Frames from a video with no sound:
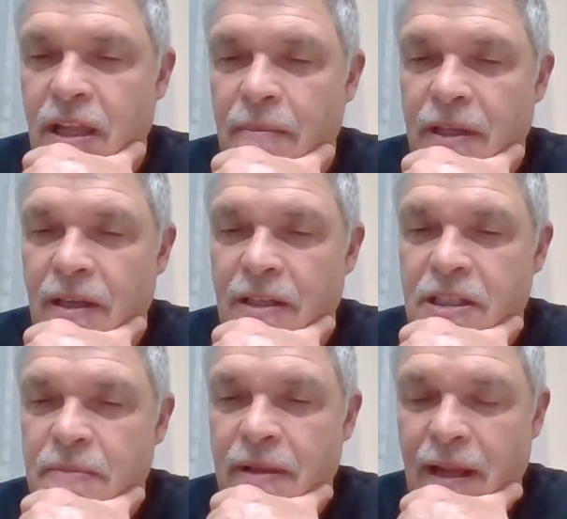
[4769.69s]
So let me
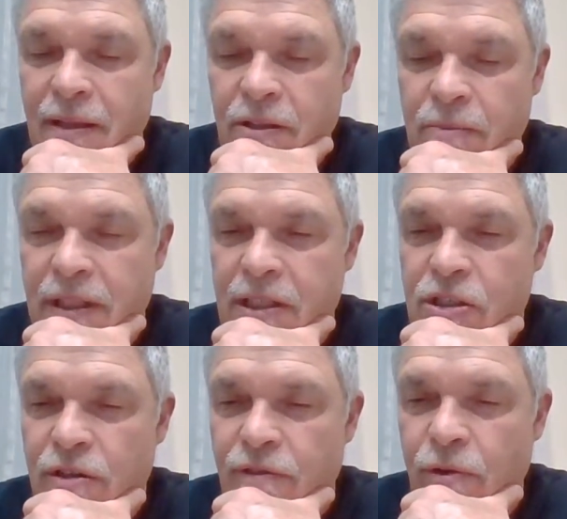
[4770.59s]
just make that a little bit
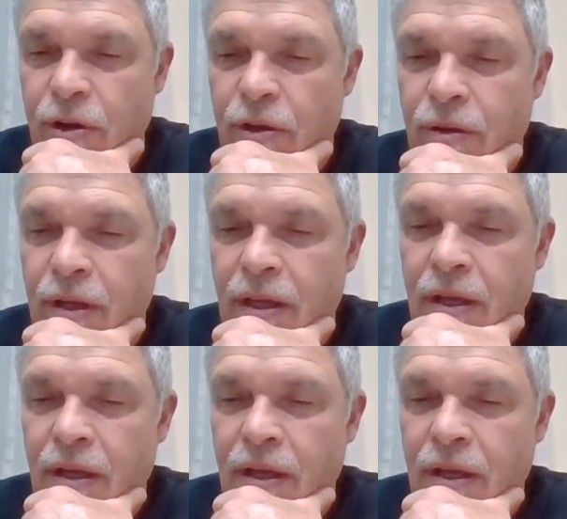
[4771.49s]
easier for you.